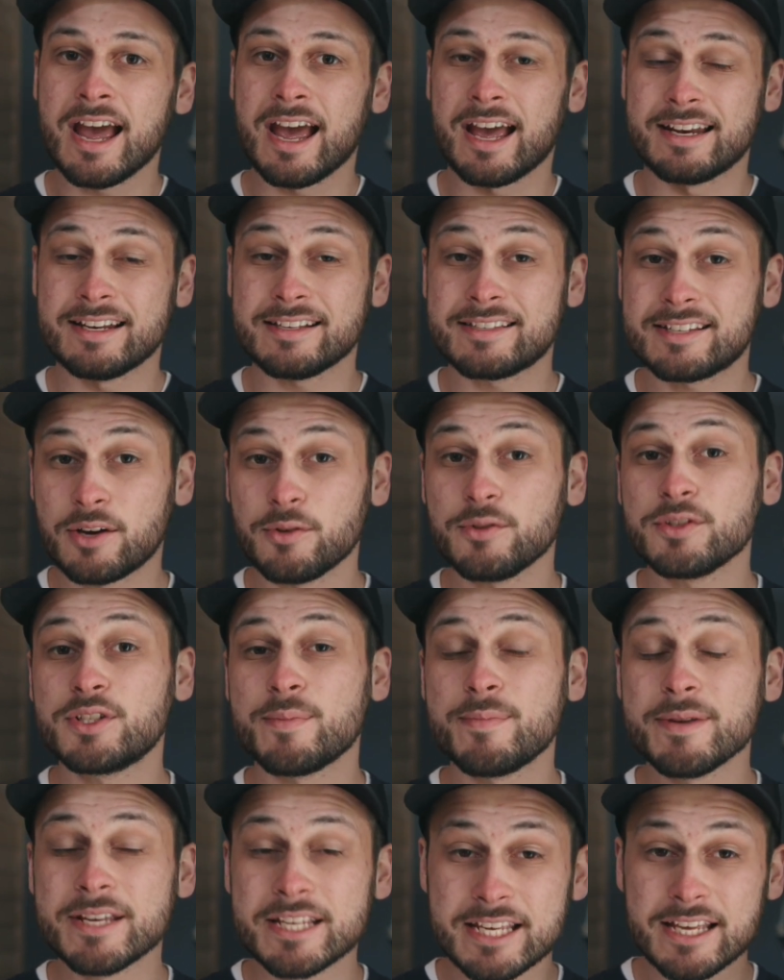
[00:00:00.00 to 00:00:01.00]
and it's going to
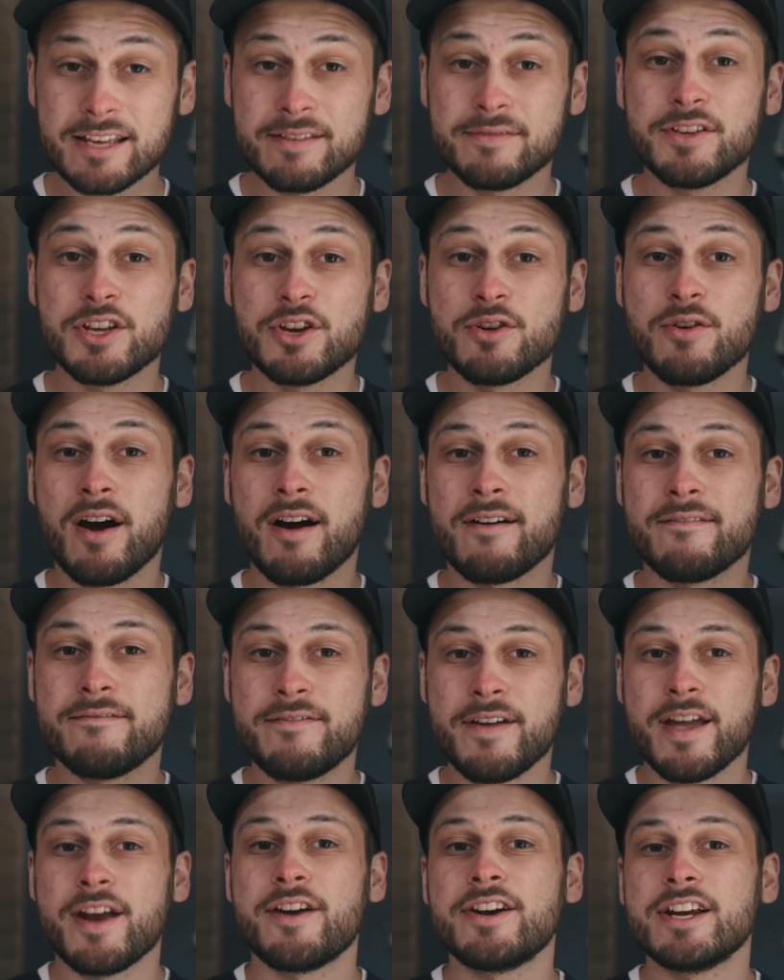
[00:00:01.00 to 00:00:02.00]
give you a
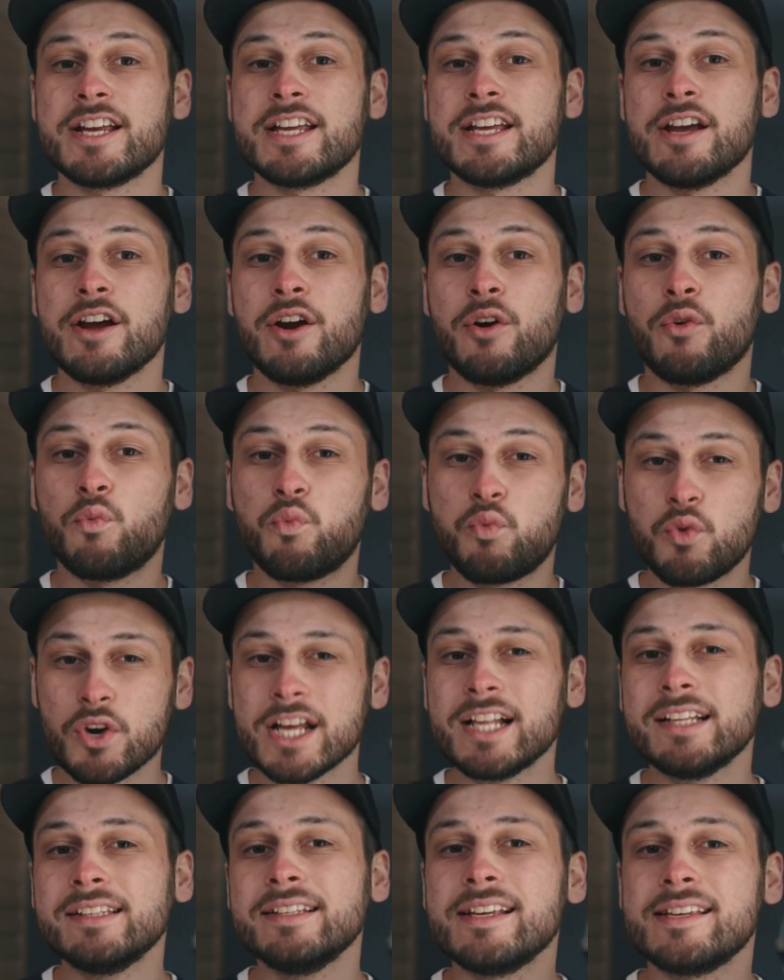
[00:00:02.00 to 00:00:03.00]
very
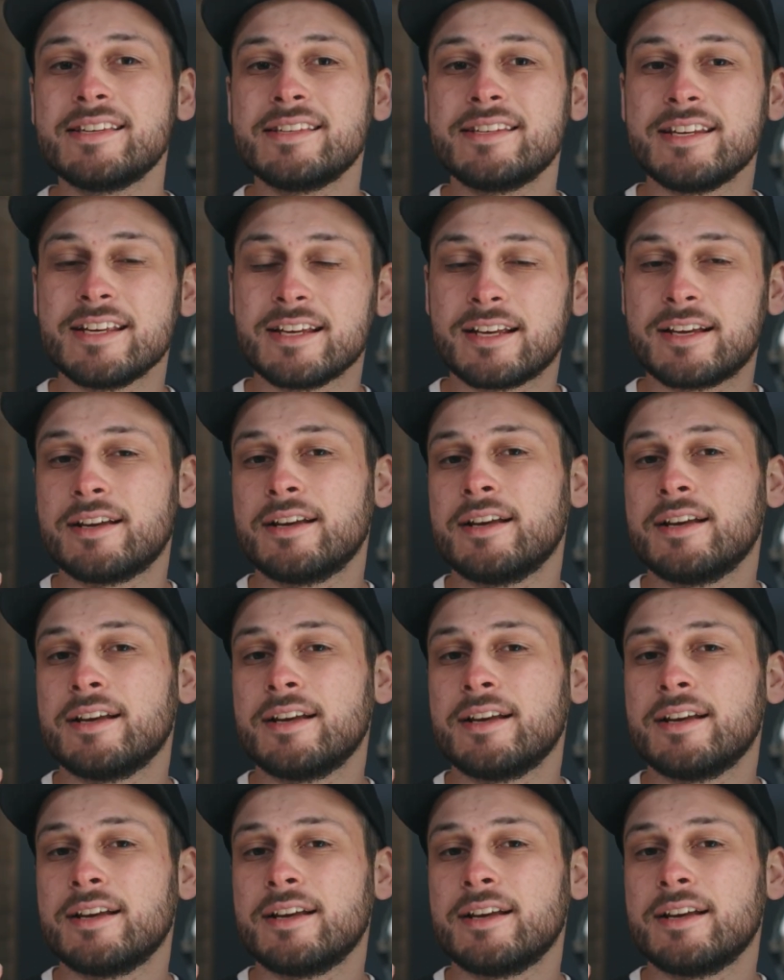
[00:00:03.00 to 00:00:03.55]
realistic